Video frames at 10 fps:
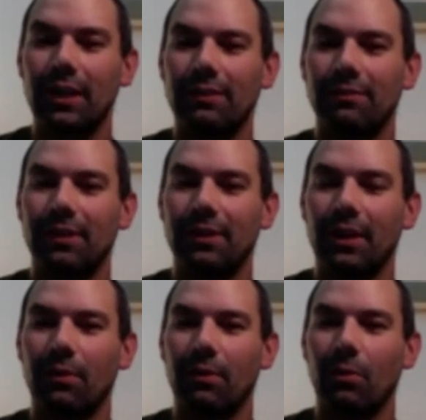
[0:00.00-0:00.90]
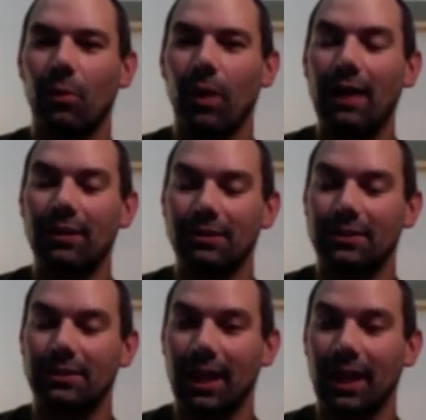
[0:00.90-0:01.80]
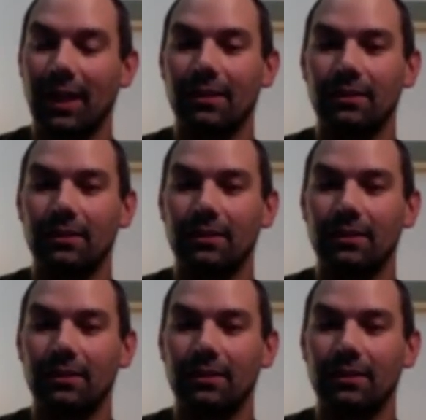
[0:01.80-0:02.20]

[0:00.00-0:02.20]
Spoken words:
that and figure out why there's a delay.